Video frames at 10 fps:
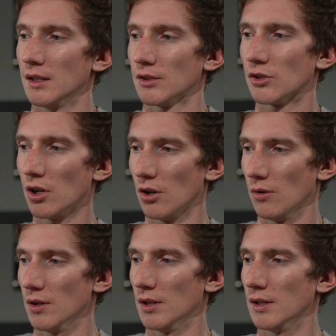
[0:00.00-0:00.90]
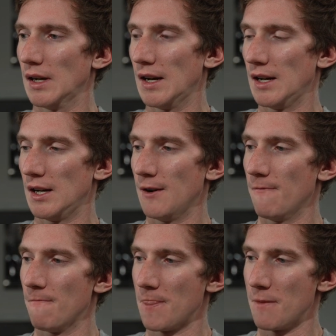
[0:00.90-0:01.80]
So,
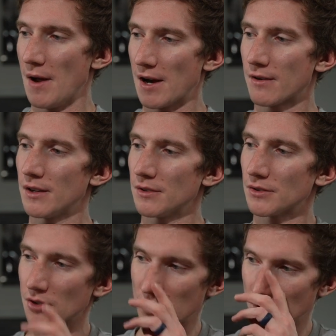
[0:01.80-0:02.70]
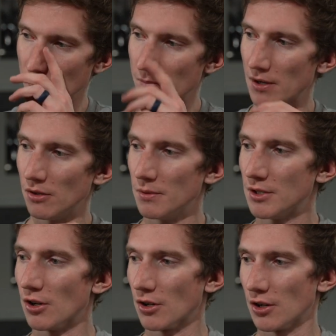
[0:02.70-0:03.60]
the background's looking a little bit
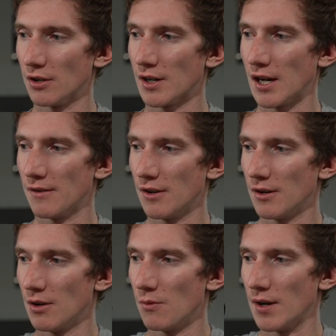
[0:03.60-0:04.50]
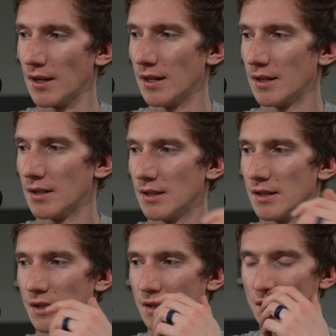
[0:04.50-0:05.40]
darker, kind of how I want it.
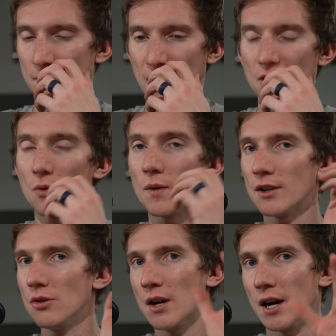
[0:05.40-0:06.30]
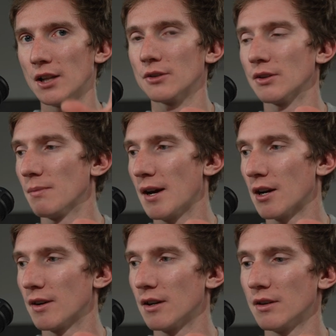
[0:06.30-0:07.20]
I don't want to do color in the
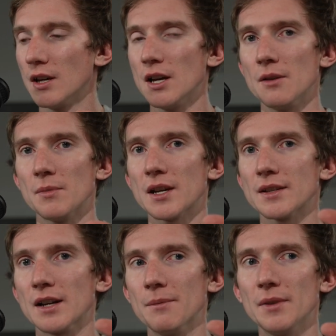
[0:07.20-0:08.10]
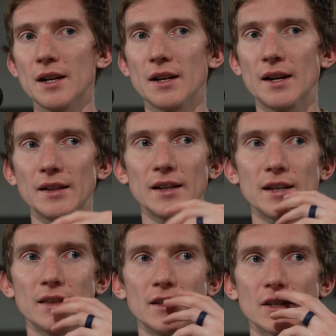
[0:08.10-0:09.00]
background because I
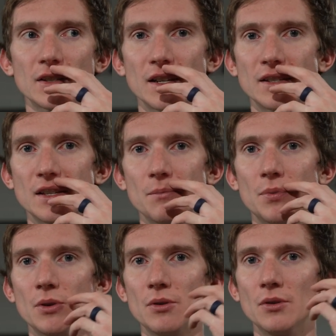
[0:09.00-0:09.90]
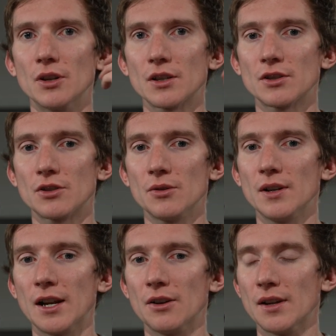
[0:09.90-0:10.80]
like just like simple looks to it.
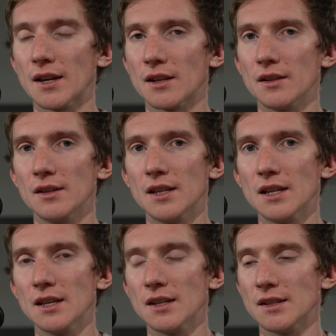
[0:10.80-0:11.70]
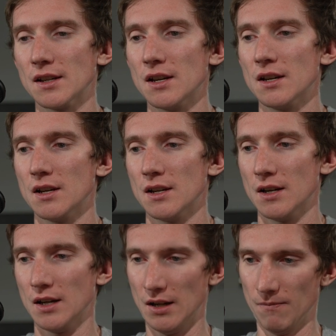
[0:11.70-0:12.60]
I don't like these
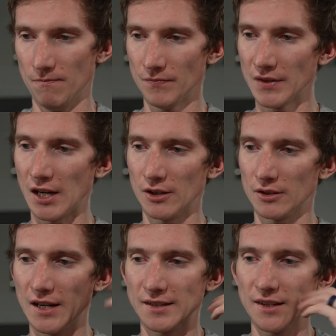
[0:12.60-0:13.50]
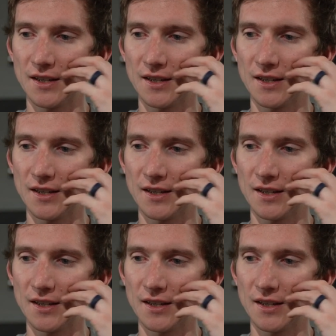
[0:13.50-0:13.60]
colored lights.